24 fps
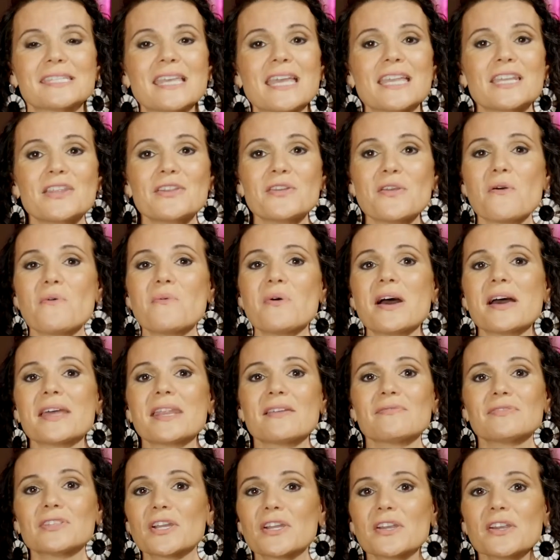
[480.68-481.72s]
And you know what
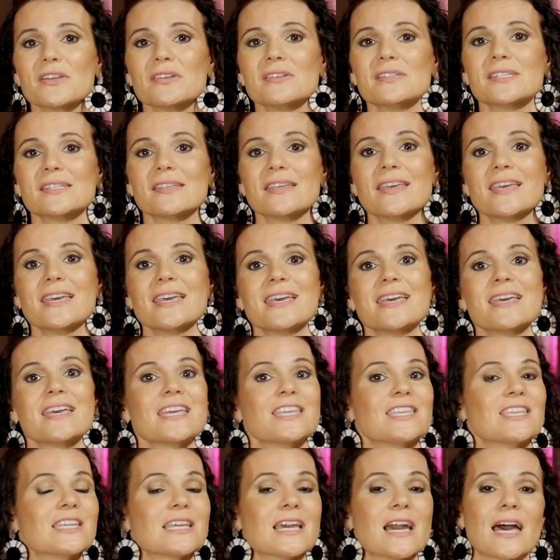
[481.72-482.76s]
I've learned?
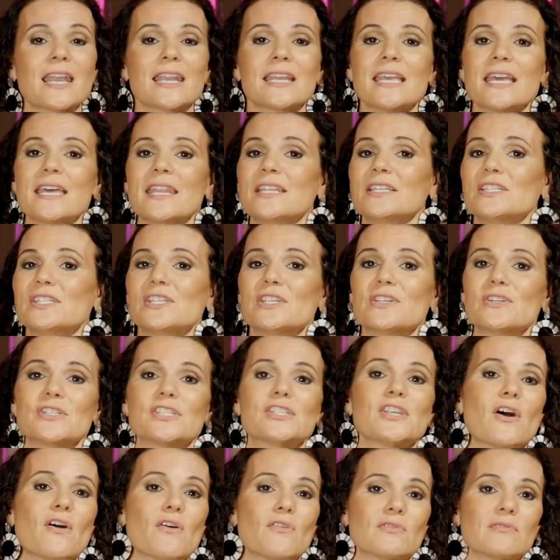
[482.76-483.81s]
You got to get into your
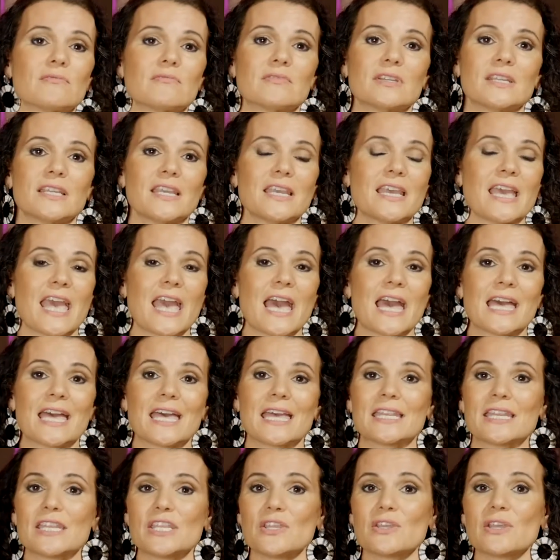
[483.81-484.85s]
zone.
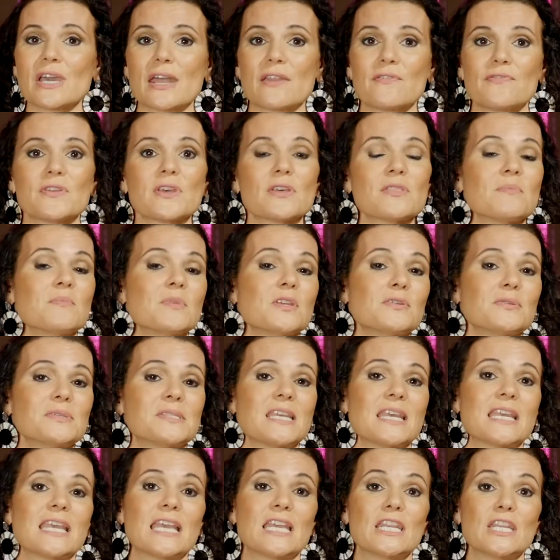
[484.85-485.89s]
And you got to feel the
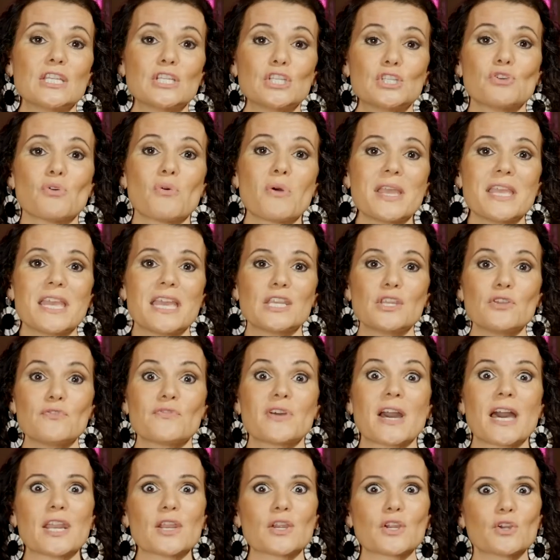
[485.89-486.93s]
music and enjoy it. You've
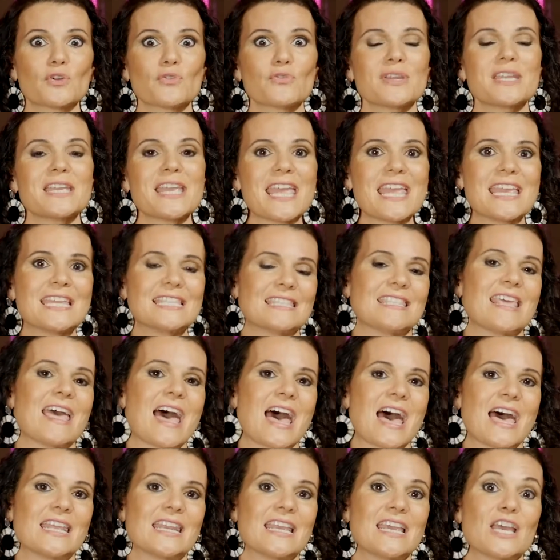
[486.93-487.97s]
got to create
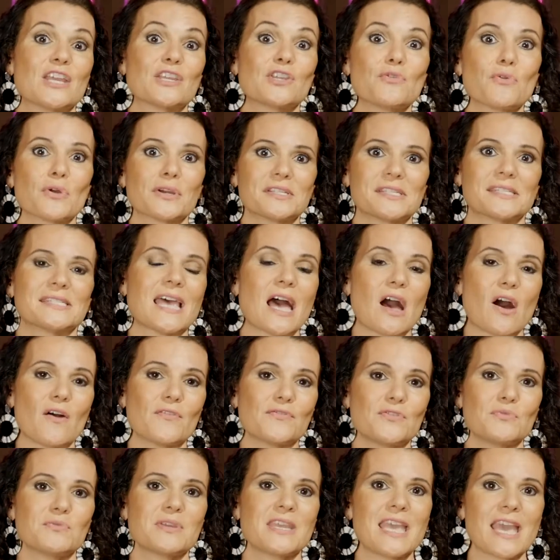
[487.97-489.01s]
that
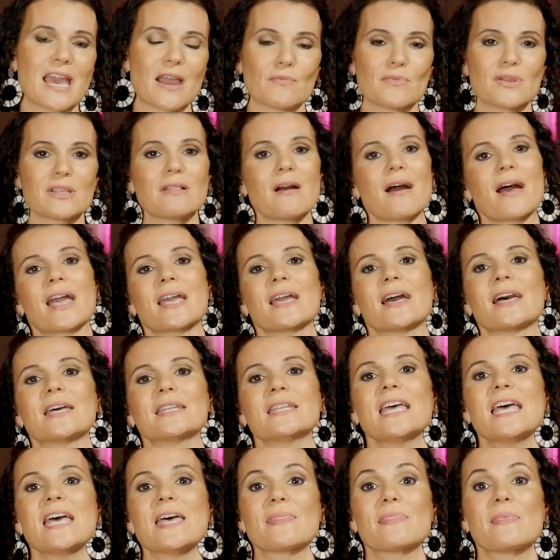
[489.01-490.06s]
yourself. You can't rely on
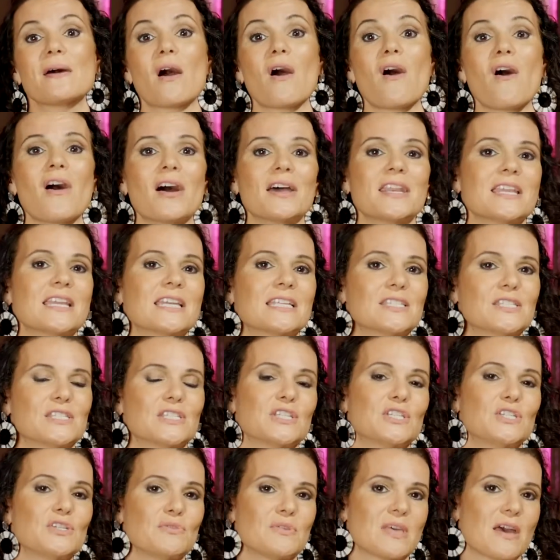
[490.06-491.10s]
the audience to
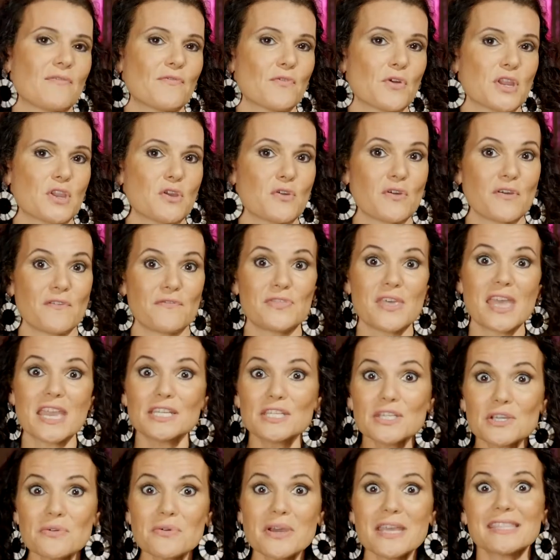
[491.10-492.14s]
do that for you. If they
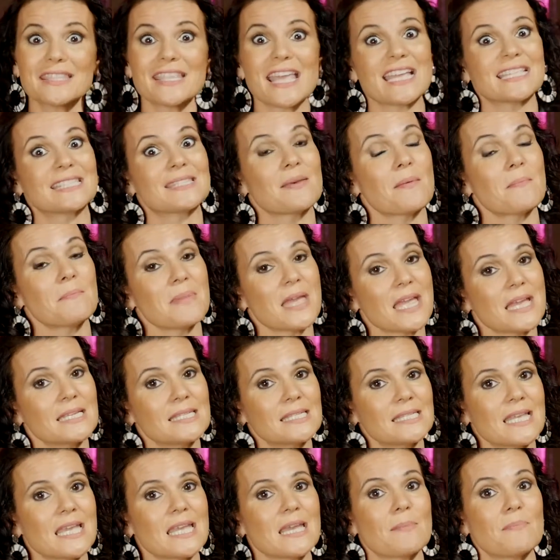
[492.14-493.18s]
do it, that's
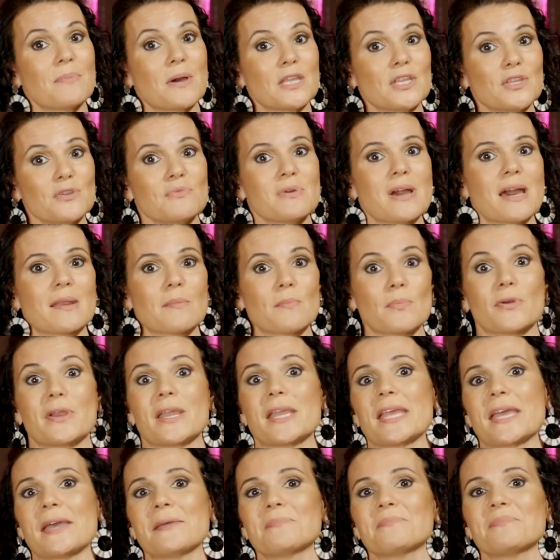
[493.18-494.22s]
amazing, but you got to
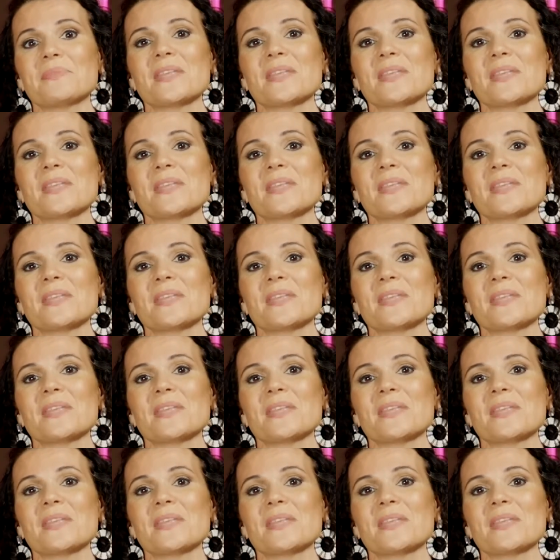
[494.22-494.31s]
bring it.